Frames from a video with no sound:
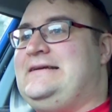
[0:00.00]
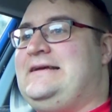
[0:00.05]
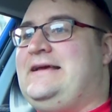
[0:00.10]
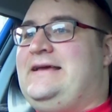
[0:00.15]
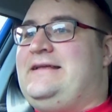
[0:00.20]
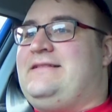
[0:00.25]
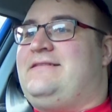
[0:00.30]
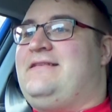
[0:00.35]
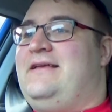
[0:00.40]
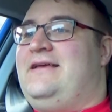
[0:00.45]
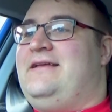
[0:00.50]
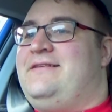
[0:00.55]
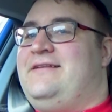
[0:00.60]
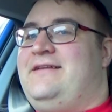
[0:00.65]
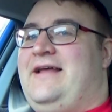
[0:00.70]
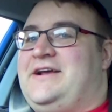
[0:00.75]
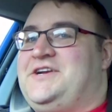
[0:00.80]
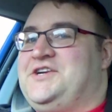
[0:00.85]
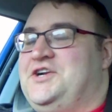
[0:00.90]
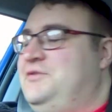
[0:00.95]
it's
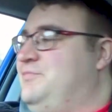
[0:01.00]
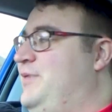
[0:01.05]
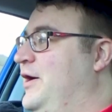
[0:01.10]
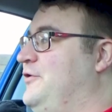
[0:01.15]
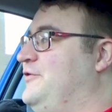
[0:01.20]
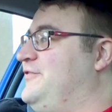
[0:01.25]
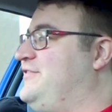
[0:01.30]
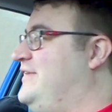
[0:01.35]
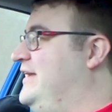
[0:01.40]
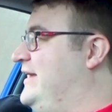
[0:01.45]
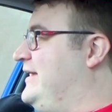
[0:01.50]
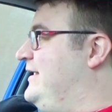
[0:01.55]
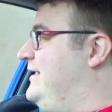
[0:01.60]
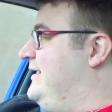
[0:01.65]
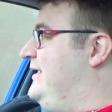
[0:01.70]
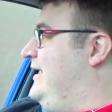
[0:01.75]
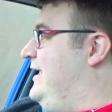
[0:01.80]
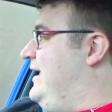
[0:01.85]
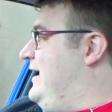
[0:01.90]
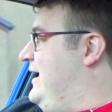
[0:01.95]
international posting
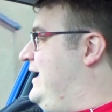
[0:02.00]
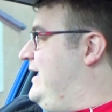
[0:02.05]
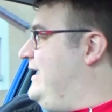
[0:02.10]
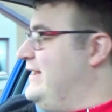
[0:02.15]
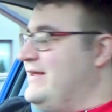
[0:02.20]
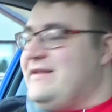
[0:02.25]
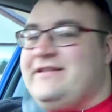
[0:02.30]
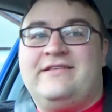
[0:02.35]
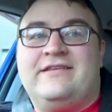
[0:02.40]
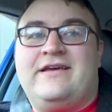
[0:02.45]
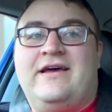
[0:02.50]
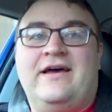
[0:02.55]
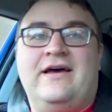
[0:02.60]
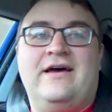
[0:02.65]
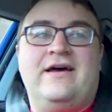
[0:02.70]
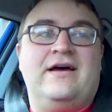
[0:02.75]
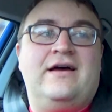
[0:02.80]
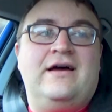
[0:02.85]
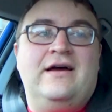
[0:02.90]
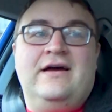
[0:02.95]
and
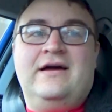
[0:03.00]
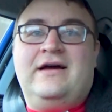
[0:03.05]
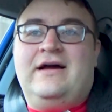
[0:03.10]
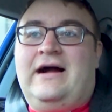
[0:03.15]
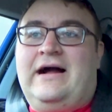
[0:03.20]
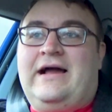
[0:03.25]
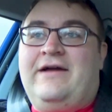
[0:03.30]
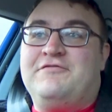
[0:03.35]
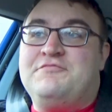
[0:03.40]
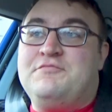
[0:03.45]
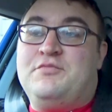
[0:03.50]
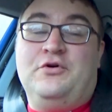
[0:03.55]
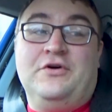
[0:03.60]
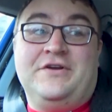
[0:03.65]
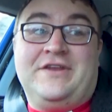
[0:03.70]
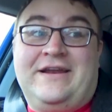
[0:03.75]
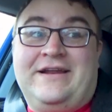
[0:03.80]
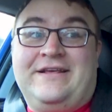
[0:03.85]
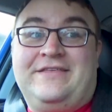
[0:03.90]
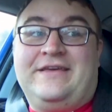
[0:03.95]
uh, I haven't
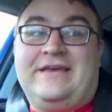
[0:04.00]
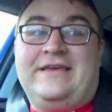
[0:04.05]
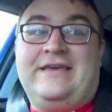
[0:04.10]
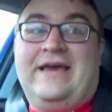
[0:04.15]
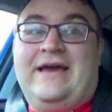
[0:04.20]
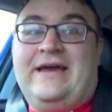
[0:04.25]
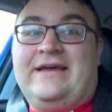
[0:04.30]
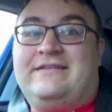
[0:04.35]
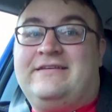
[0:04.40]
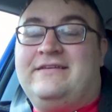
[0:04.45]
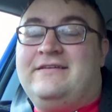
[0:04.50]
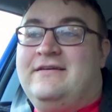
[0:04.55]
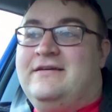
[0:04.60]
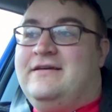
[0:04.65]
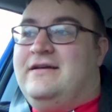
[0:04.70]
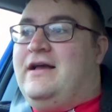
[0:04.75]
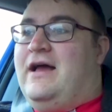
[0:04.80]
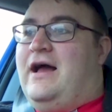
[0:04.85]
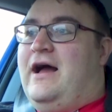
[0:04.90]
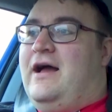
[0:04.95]
bought anything yet.
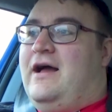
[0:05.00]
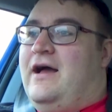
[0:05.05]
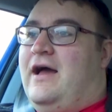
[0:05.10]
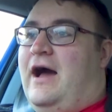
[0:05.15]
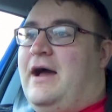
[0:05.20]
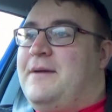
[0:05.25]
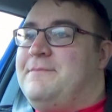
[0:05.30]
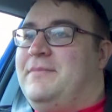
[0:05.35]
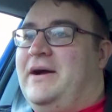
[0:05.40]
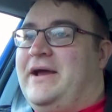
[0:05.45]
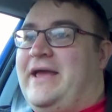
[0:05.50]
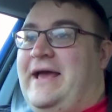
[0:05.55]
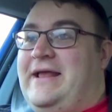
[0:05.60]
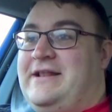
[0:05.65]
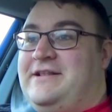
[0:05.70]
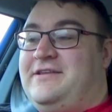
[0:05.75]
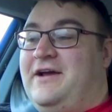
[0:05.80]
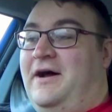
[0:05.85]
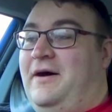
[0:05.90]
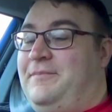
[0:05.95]
Uh, I might
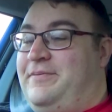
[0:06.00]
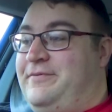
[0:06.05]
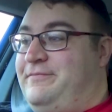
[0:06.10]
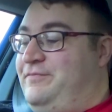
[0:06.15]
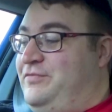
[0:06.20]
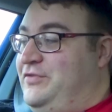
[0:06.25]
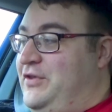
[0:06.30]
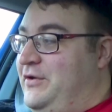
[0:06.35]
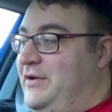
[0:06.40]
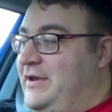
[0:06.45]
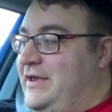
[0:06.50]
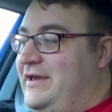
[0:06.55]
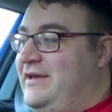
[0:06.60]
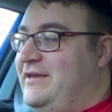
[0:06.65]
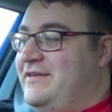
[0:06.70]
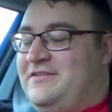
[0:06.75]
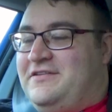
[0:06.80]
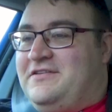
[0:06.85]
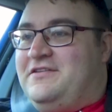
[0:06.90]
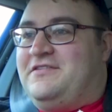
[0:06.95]
end up doing it
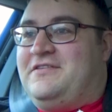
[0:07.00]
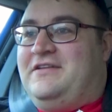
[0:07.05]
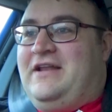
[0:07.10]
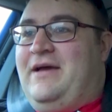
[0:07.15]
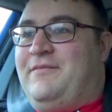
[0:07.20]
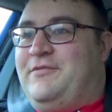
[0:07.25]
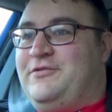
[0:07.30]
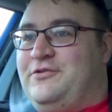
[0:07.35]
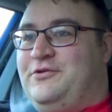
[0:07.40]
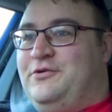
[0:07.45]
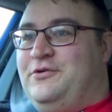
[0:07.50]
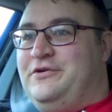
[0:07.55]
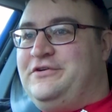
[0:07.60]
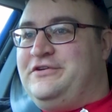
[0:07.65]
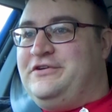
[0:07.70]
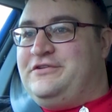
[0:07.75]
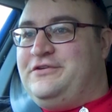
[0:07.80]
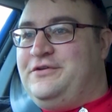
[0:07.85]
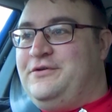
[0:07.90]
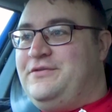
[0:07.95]
as a, just an Amazon
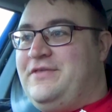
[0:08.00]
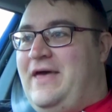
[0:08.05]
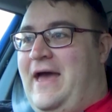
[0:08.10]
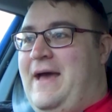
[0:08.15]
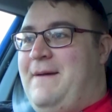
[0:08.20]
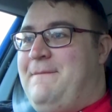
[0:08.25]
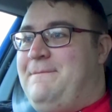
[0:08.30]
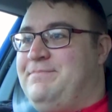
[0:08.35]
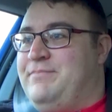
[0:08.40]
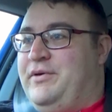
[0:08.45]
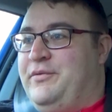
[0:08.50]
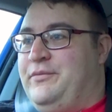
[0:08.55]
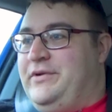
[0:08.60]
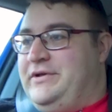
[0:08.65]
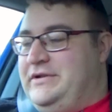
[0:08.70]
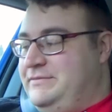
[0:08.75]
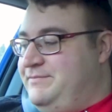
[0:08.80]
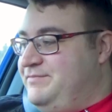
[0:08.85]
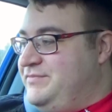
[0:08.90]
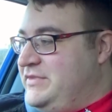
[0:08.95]
order to them, but
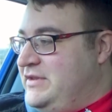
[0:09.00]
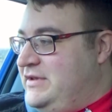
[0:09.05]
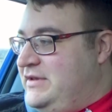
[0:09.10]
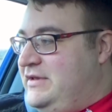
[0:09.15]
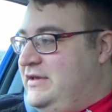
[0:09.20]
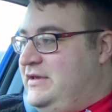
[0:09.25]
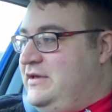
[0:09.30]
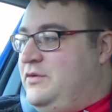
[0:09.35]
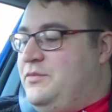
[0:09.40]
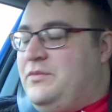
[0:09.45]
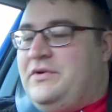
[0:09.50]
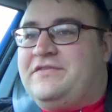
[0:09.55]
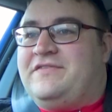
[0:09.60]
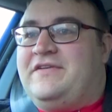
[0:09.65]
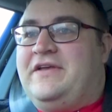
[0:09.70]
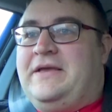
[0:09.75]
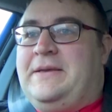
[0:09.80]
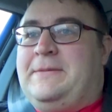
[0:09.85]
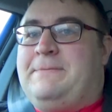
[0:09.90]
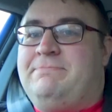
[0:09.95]
we'll we'll
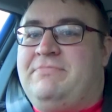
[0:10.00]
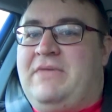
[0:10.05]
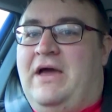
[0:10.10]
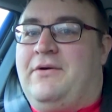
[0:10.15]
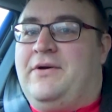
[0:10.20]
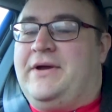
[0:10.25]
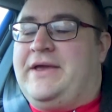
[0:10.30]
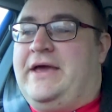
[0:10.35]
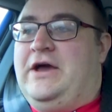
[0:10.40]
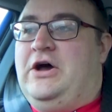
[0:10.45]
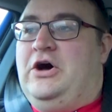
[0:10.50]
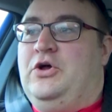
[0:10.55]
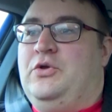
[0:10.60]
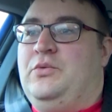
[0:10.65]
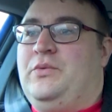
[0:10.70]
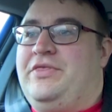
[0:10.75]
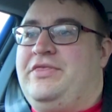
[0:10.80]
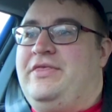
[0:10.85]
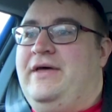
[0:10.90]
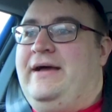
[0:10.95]
see how I get
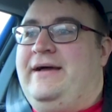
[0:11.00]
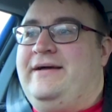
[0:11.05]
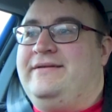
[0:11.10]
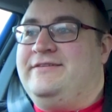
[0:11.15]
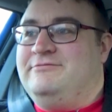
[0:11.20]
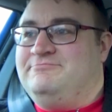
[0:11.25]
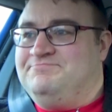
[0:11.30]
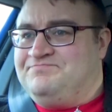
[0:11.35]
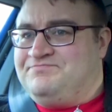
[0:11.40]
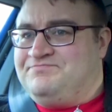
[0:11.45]
on with that.